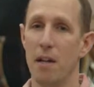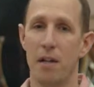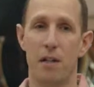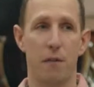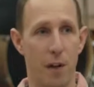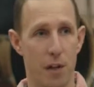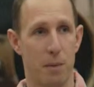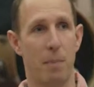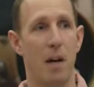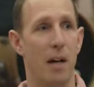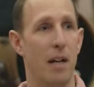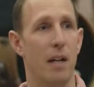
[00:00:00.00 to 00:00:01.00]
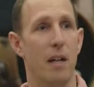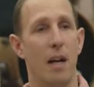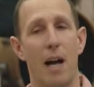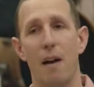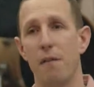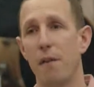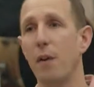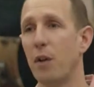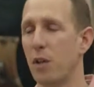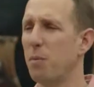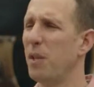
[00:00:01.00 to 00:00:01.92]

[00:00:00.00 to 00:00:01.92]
first pilot at Focus,